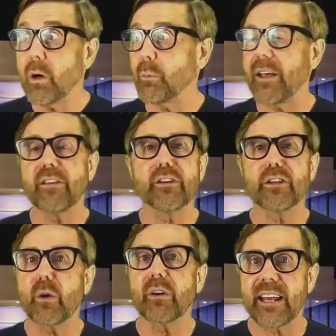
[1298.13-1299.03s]
or
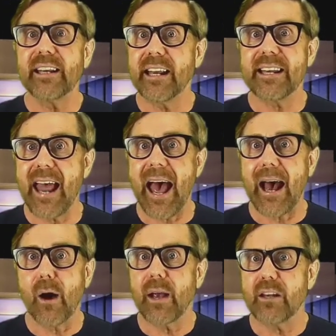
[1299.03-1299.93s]
whether you're in it
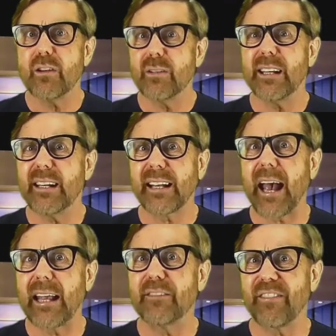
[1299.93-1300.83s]
now and you need
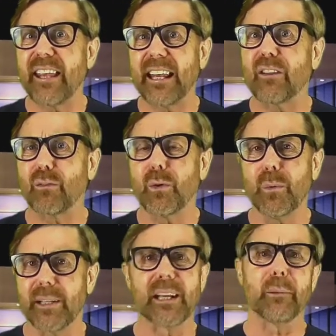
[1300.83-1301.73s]
to kind of think it
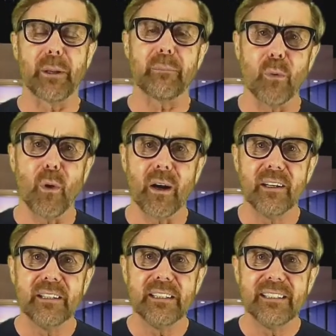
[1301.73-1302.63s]
through a little bit
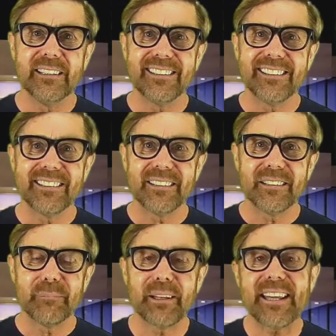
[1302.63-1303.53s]
more.
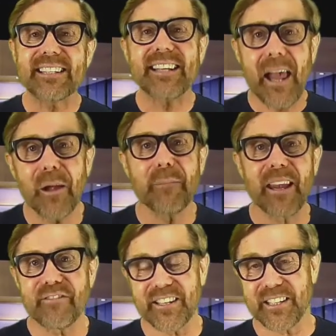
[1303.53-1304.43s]
Please tell
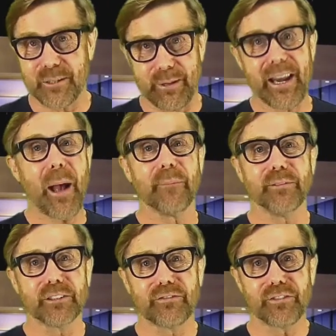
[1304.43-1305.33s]
me if this has been
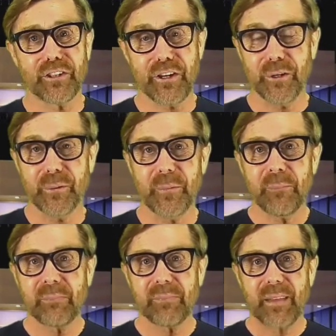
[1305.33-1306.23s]
helpful for you.
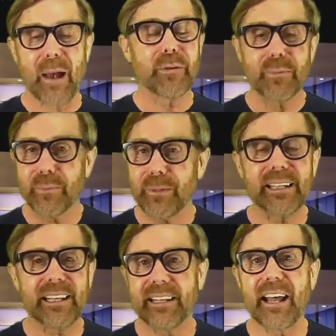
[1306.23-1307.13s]
I would
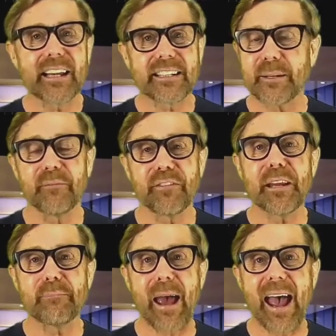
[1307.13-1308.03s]
really like some
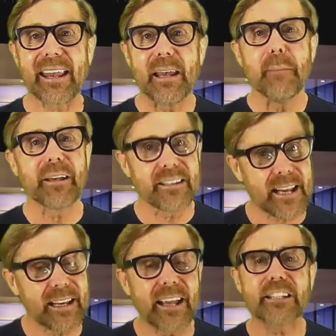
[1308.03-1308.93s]
feedback,
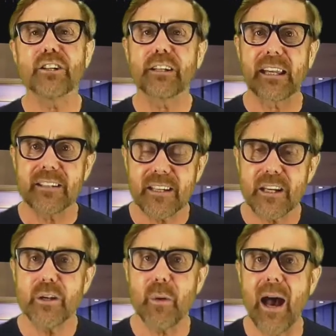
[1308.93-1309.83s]
because I'd like to
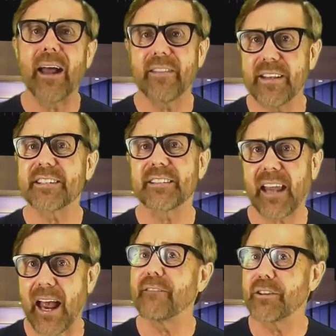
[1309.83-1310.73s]
continue on
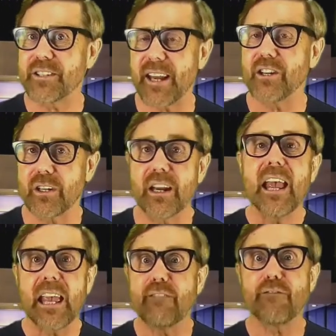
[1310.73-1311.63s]
this
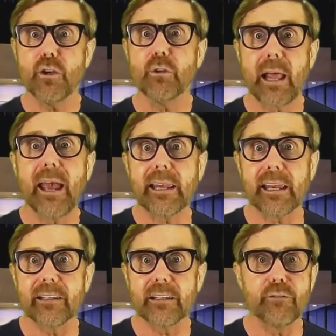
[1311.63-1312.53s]
conversation. If you
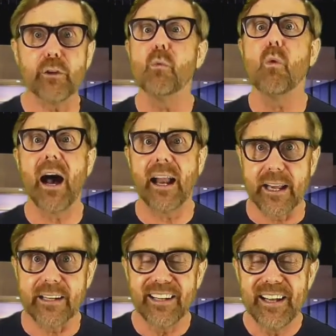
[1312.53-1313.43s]
like it, if you
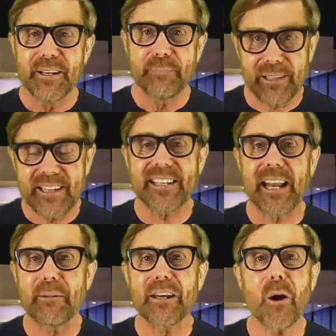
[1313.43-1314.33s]
want it,
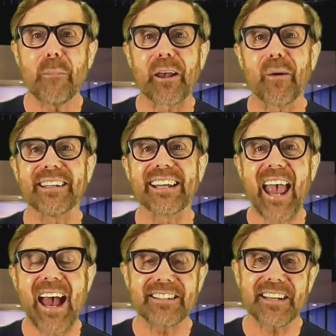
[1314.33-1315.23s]
please let me know by going
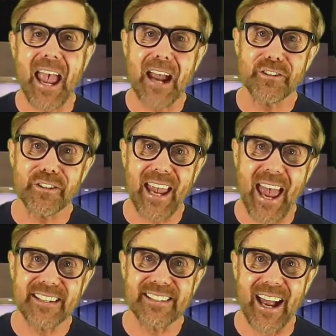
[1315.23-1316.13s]
to
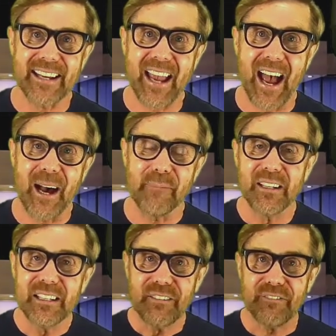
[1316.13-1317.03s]

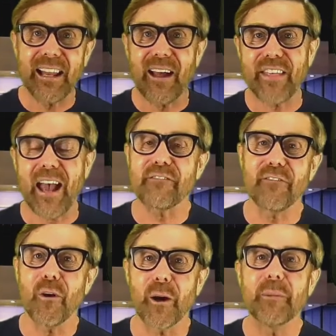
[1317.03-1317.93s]
castingactorscast.com, fill out
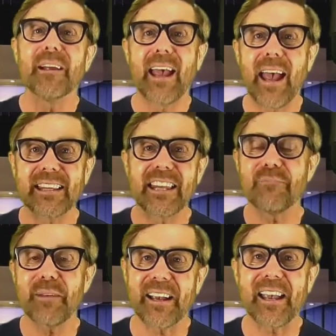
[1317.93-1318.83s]
that form,
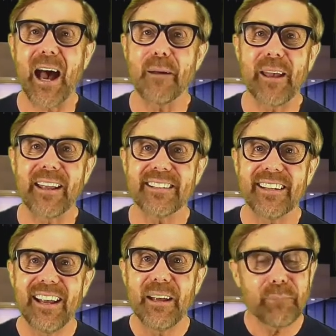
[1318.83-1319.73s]
and give me a
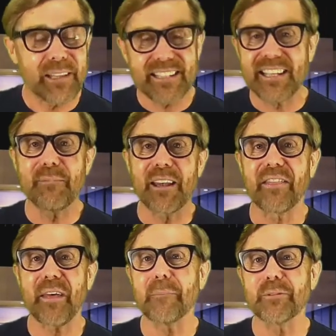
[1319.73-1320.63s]
comment. Please give
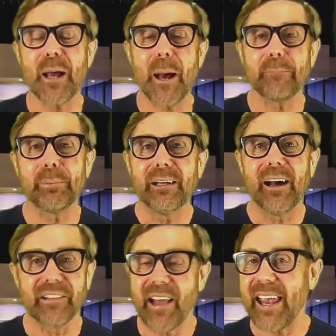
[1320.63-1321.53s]
me a thumbs up,
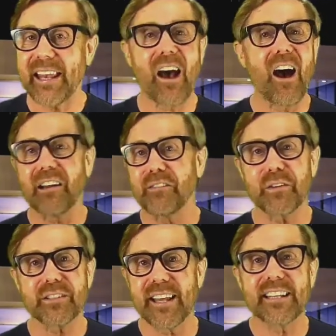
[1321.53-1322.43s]
a like, all
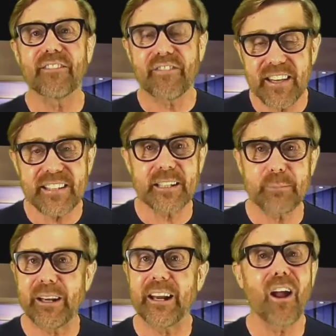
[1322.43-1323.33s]
of those things if
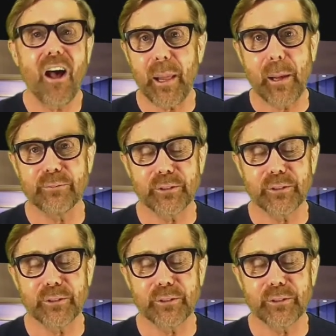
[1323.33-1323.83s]
this has been at all